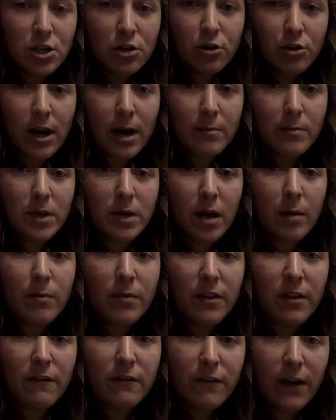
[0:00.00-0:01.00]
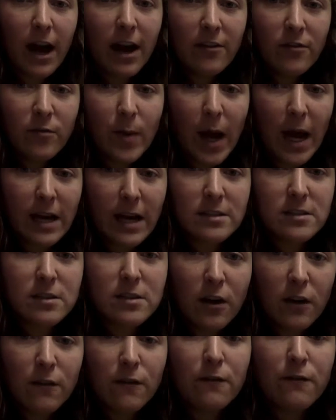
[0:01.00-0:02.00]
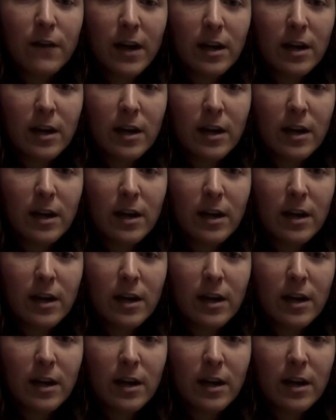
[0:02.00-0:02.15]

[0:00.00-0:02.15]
grabbed up the 5 bags of